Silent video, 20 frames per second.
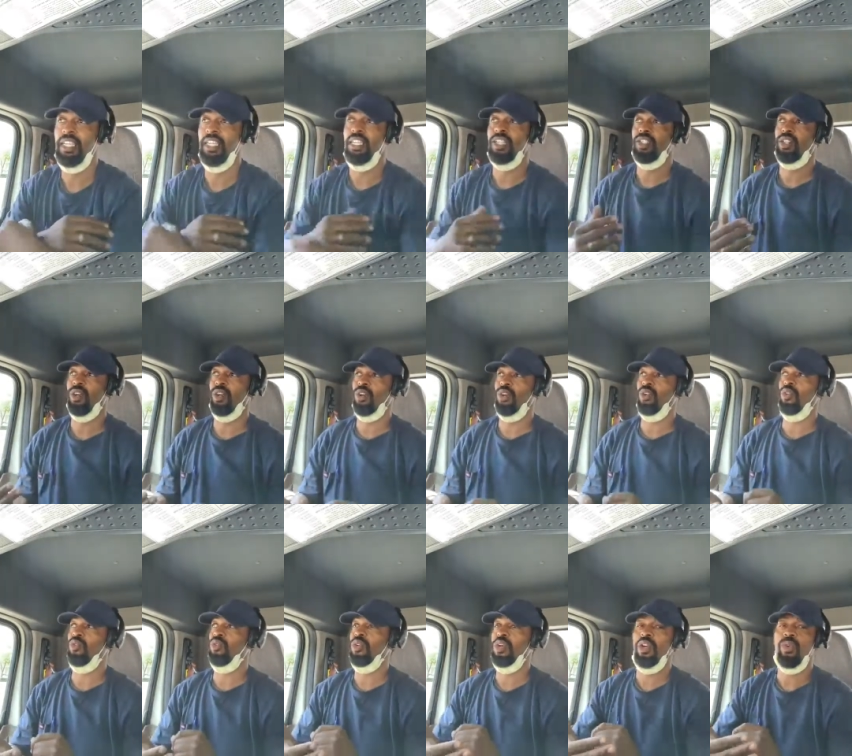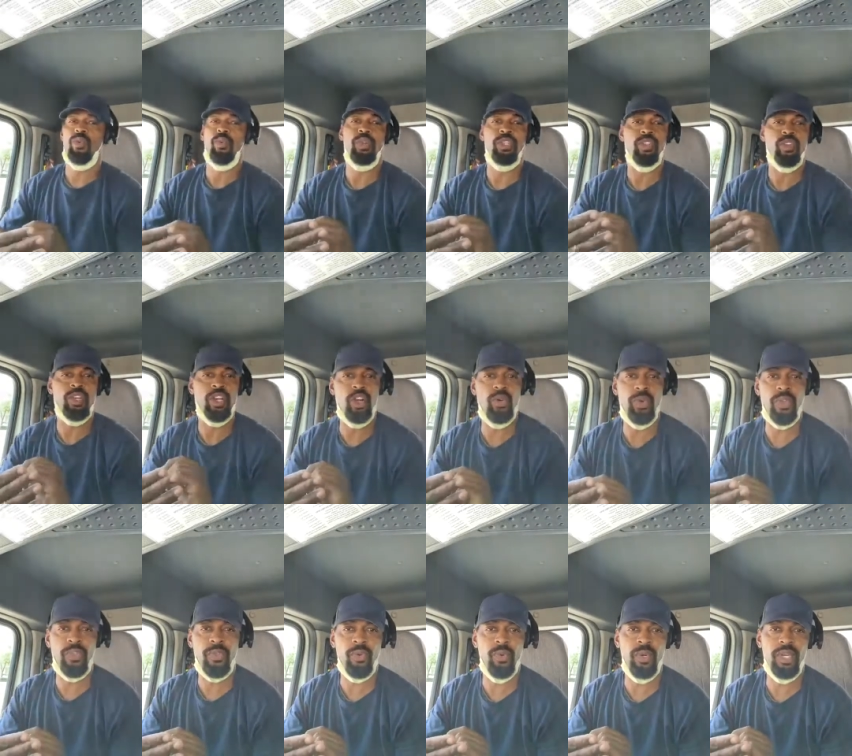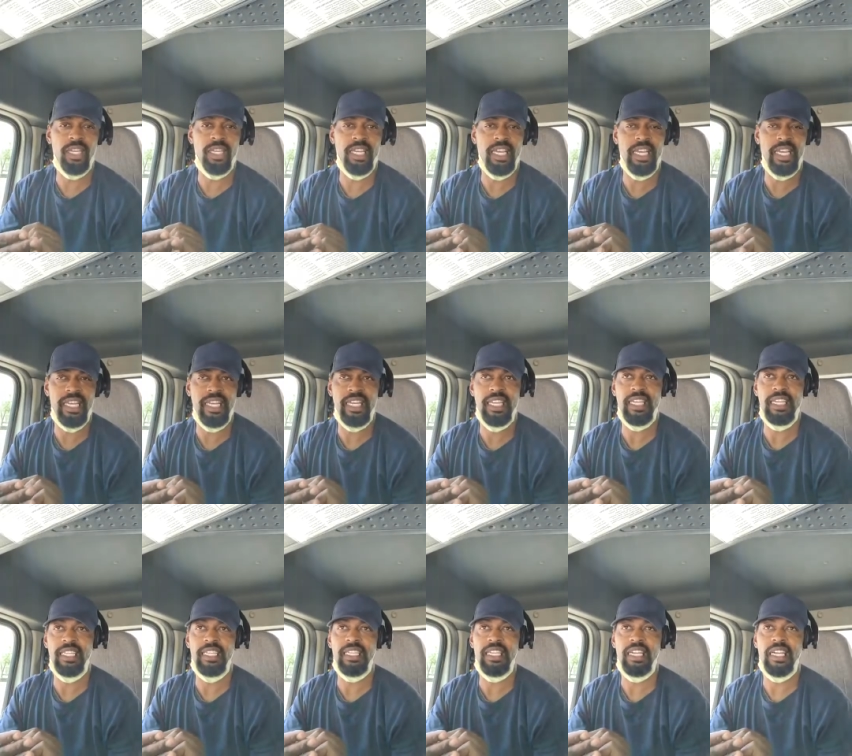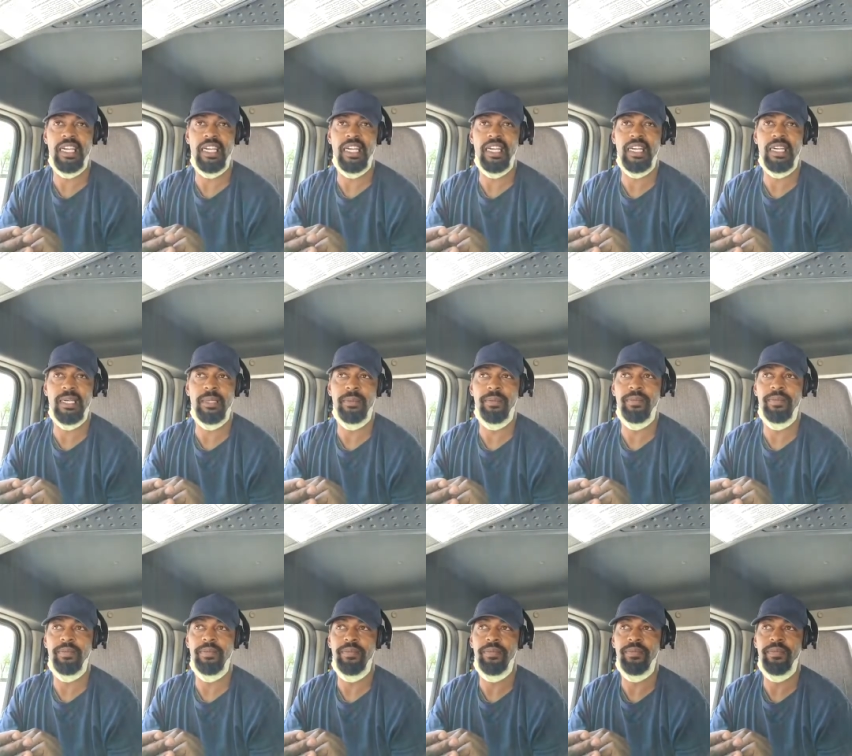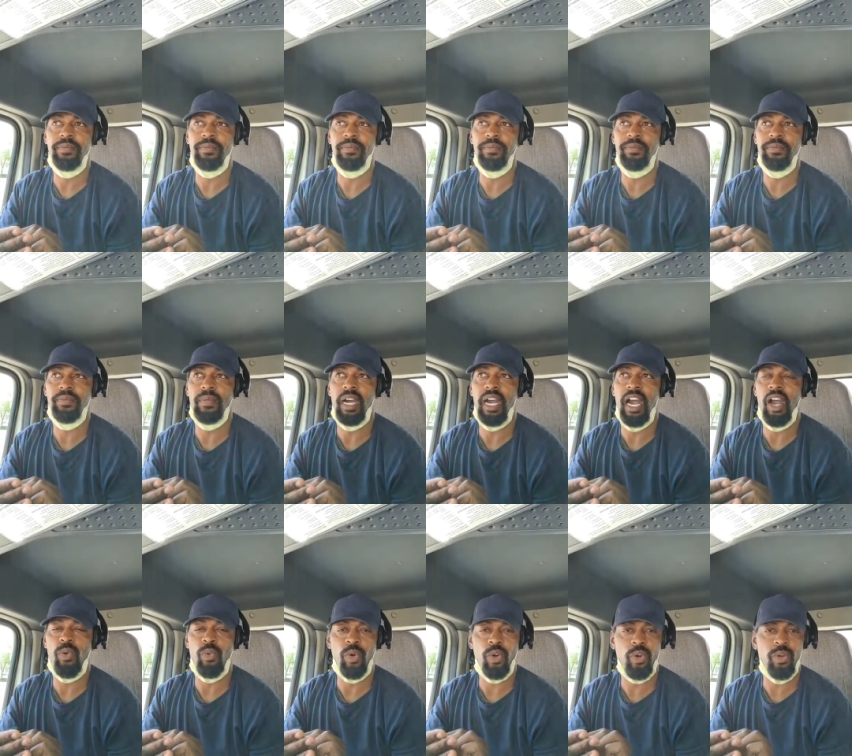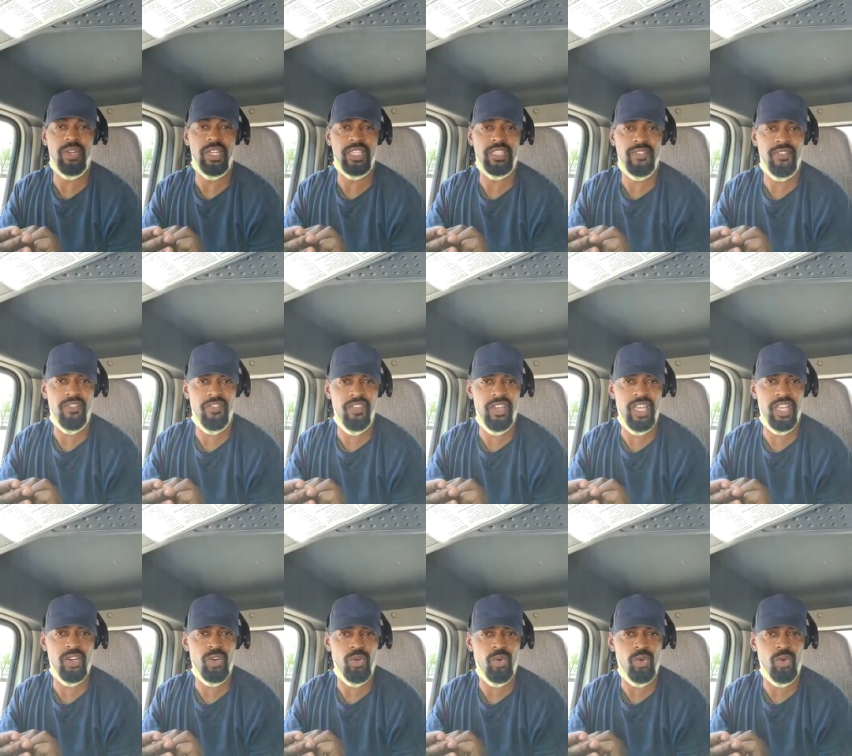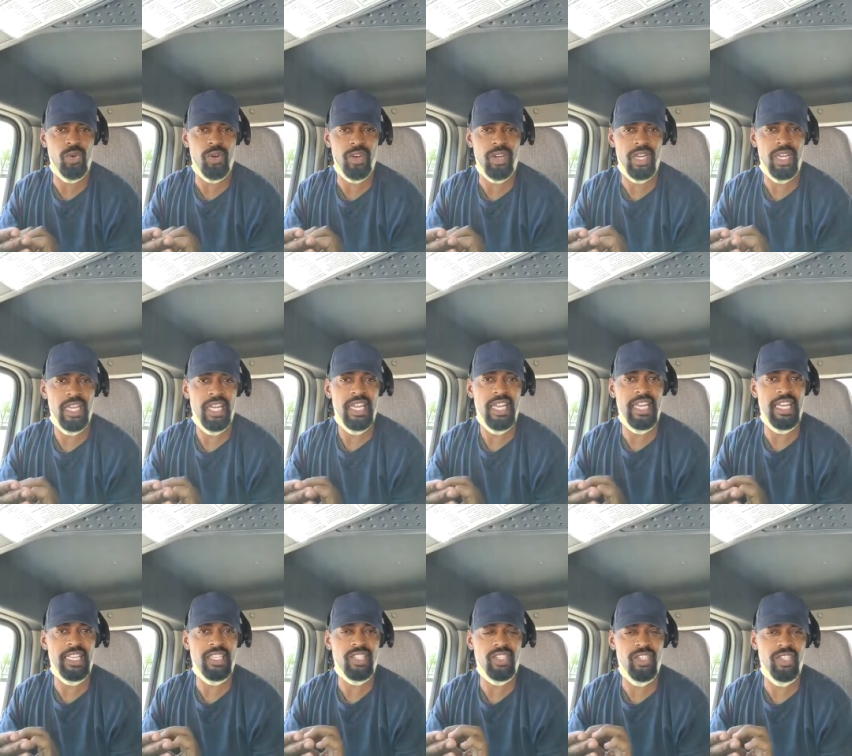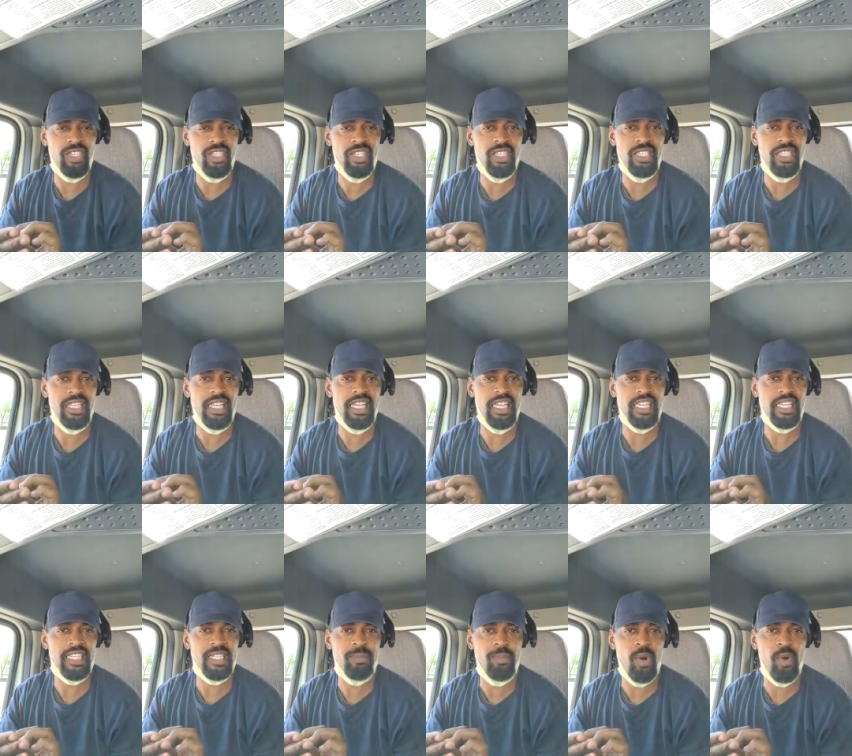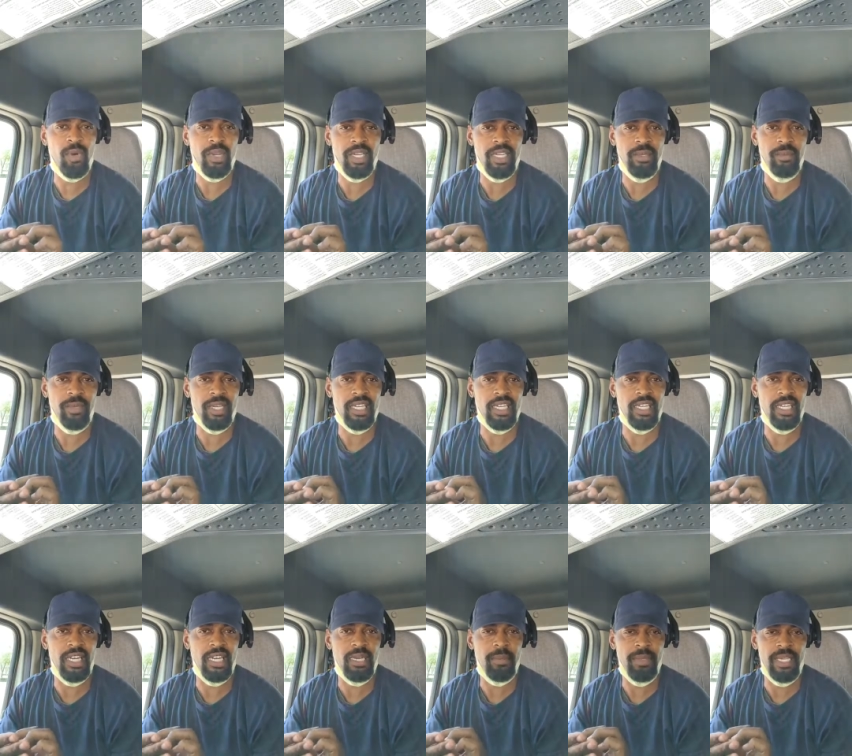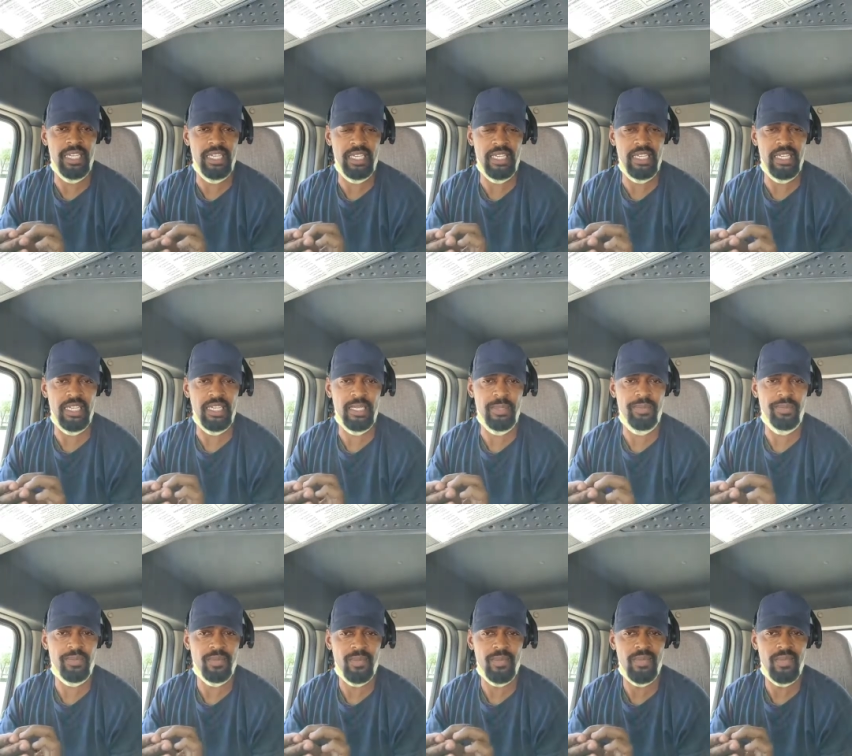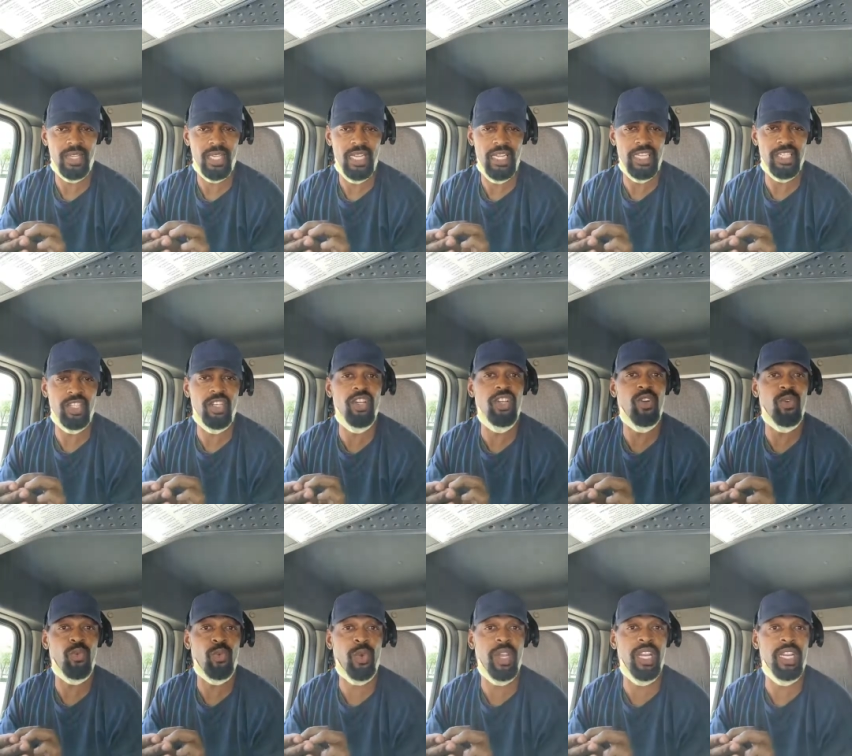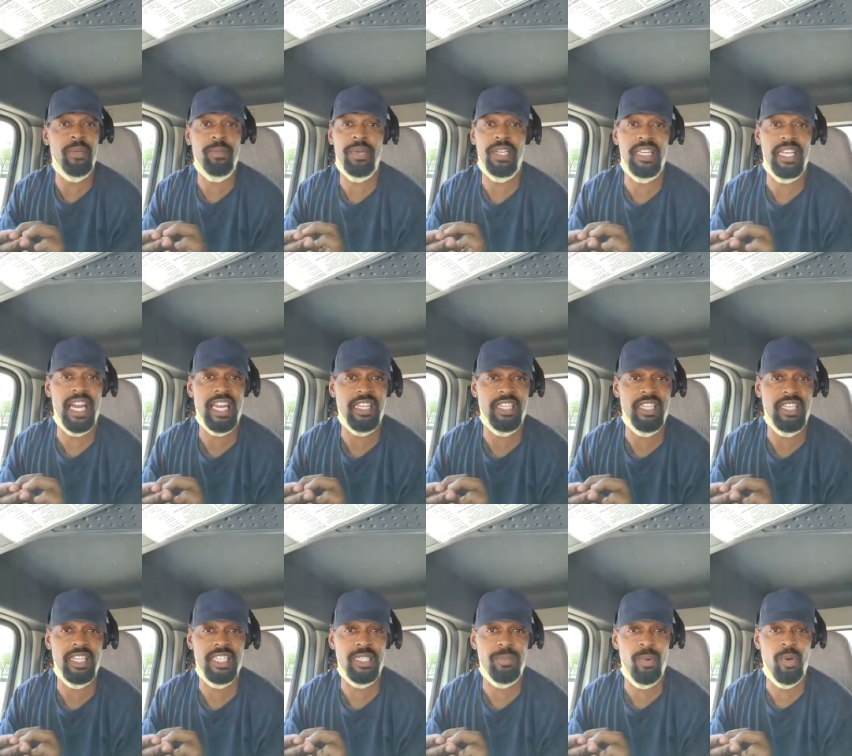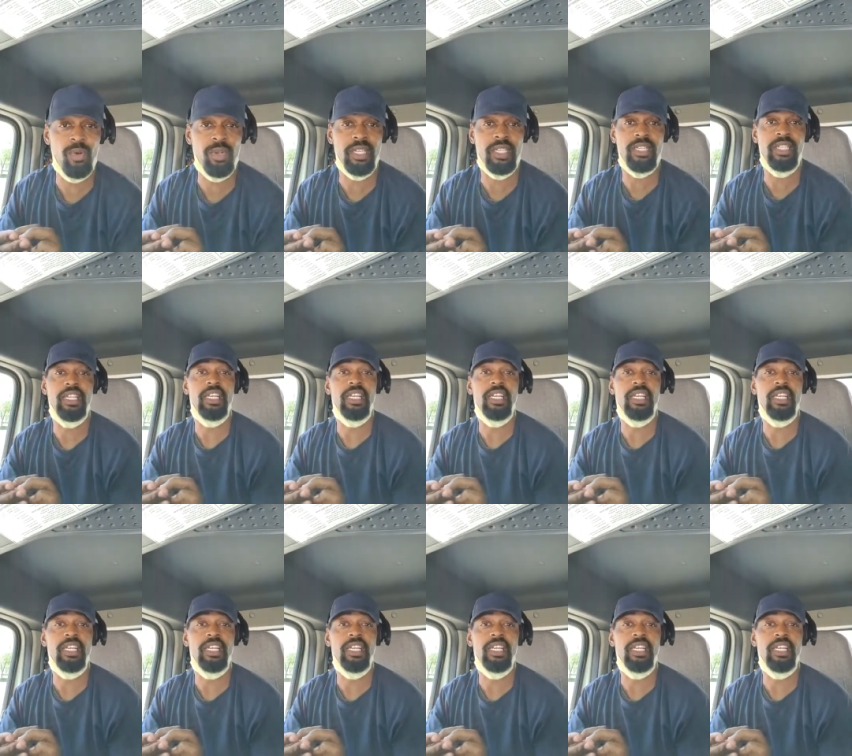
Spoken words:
So when you're going through it and a word doesn't fit, or it's good in spoken, but it's good in written but not good in spoken,